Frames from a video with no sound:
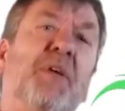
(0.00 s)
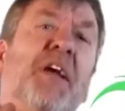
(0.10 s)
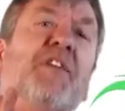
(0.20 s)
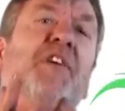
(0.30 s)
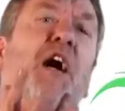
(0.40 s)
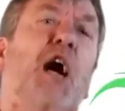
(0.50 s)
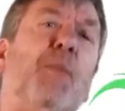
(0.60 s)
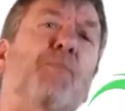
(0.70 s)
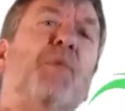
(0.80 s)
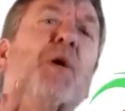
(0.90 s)
picked
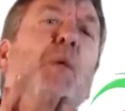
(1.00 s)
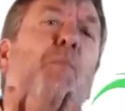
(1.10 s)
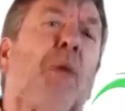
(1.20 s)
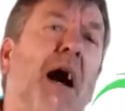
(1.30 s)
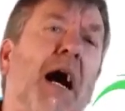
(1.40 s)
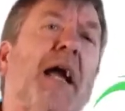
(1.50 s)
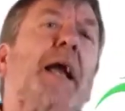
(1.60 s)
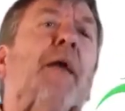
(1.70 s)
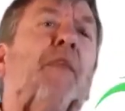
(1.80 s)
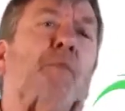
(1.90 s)
up
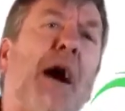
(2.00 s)
by the